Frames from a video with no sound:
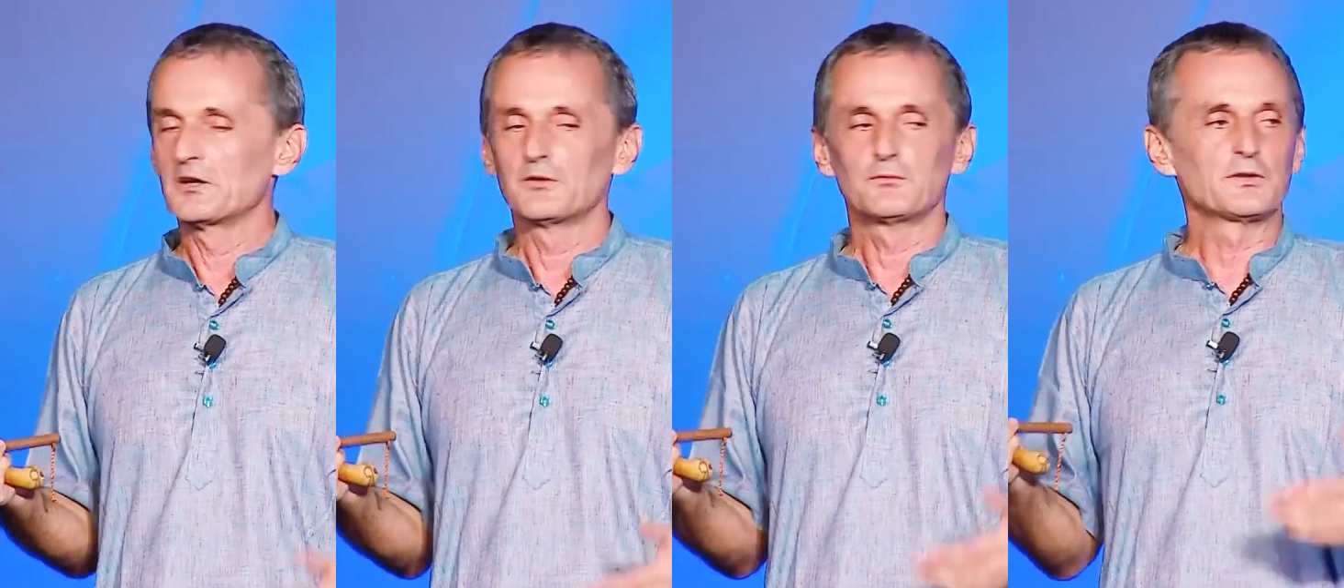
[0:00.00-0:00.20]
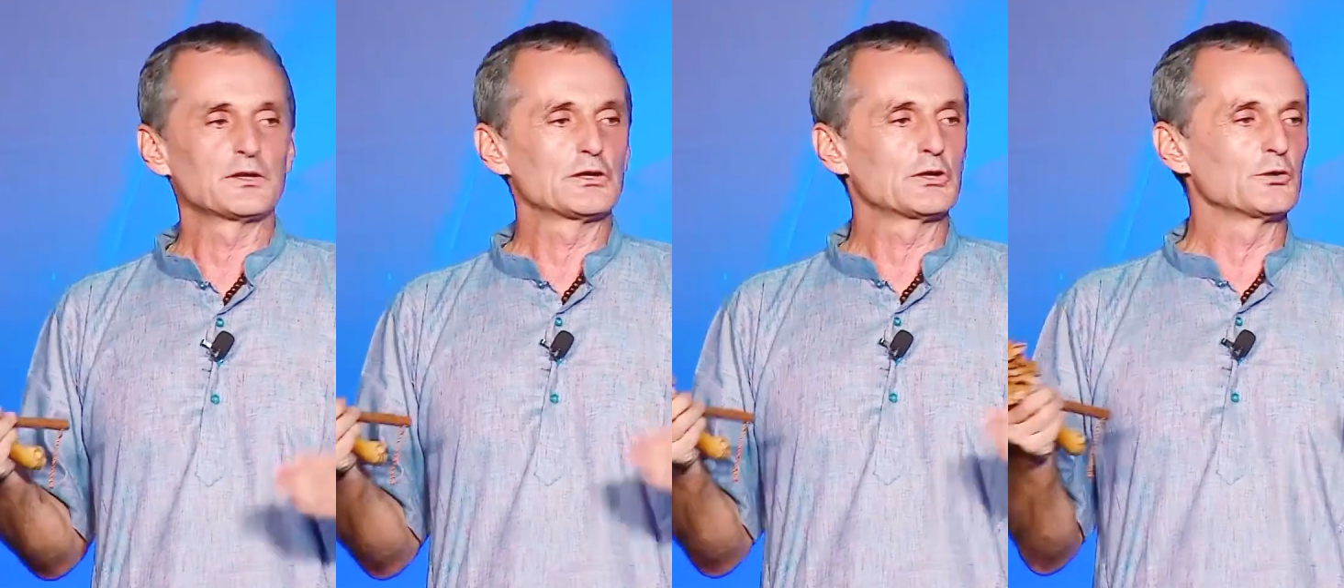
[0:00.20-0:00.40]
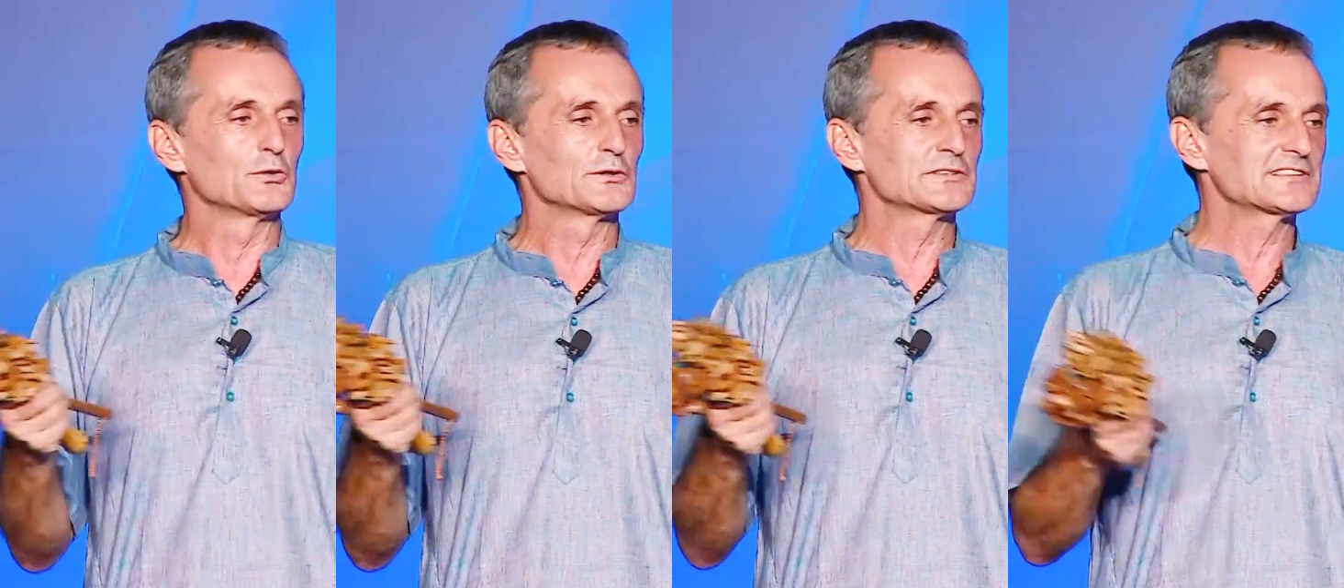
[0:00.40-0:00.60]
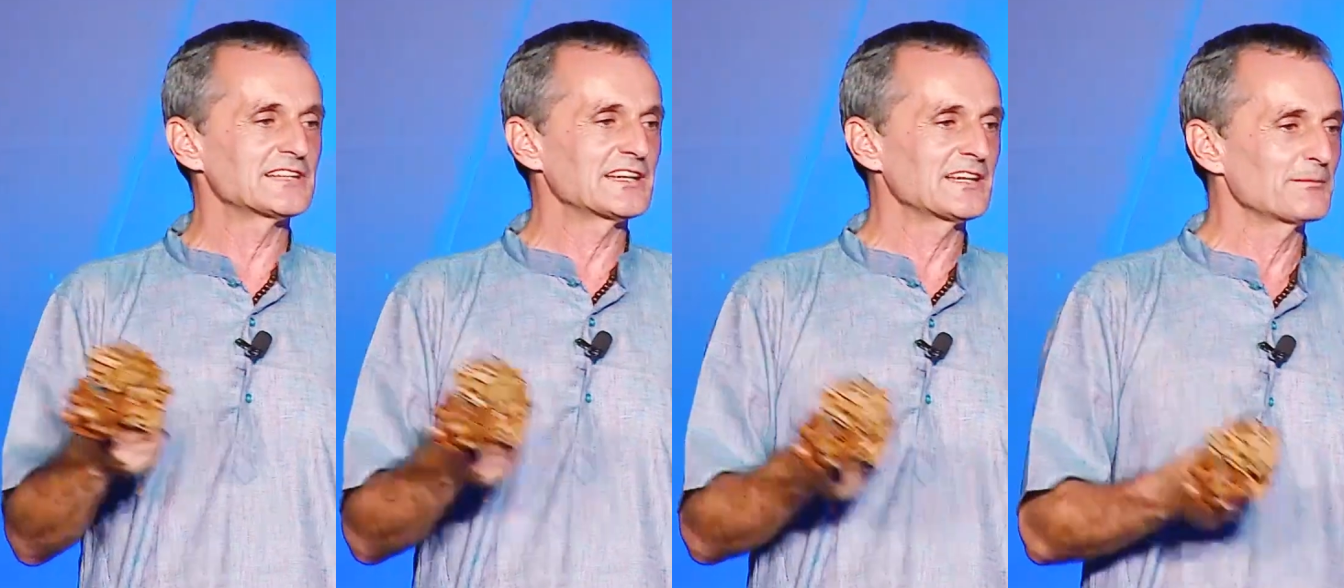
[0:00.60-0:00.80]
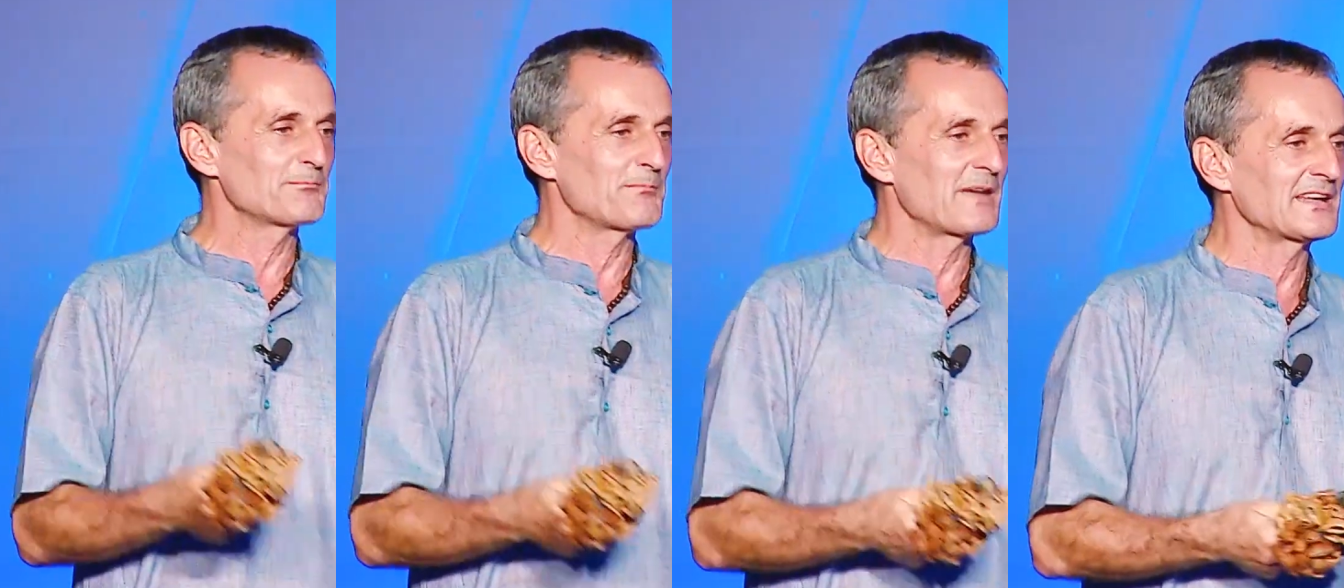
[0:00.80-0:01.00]
we're
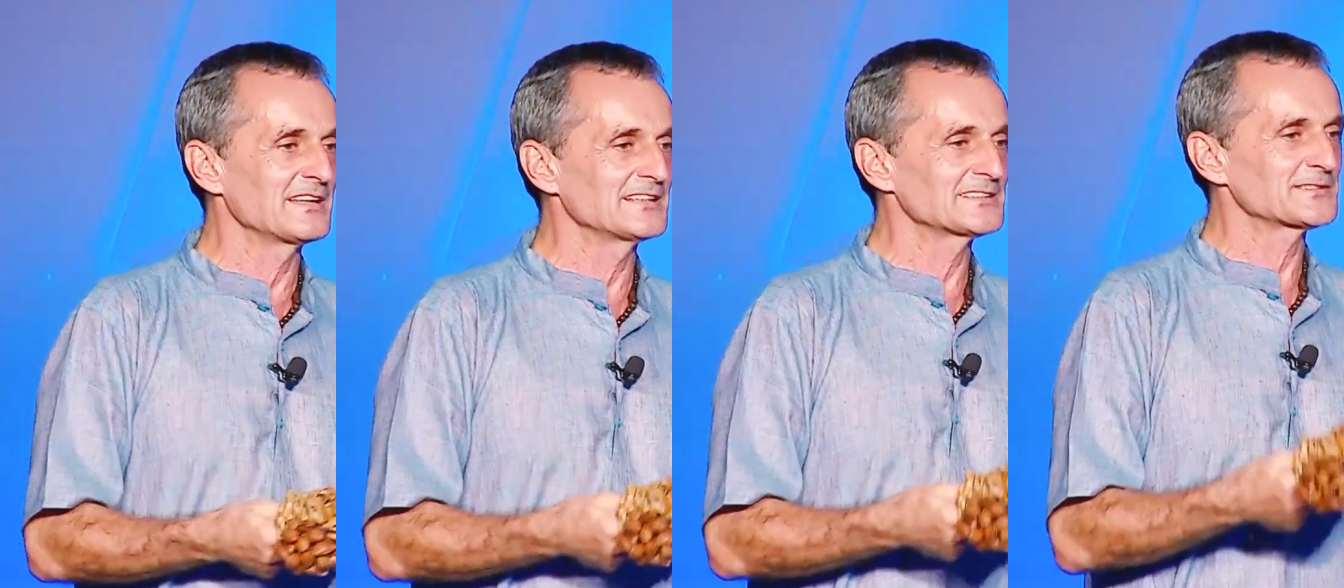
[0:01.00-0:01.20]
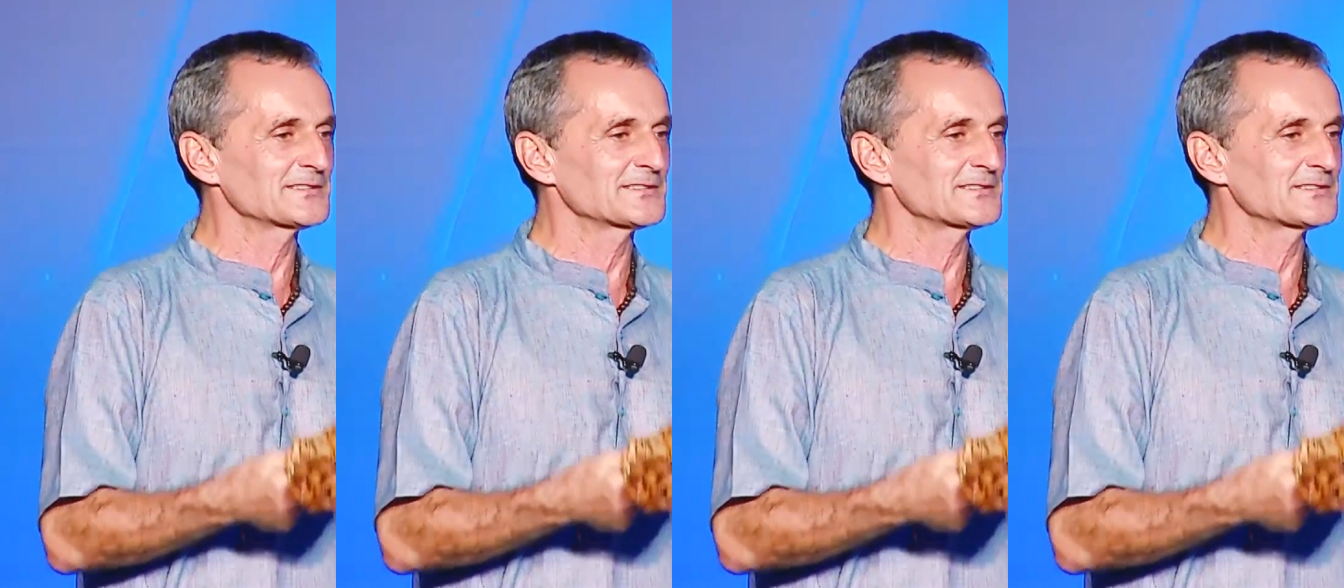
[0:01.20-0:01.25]
using many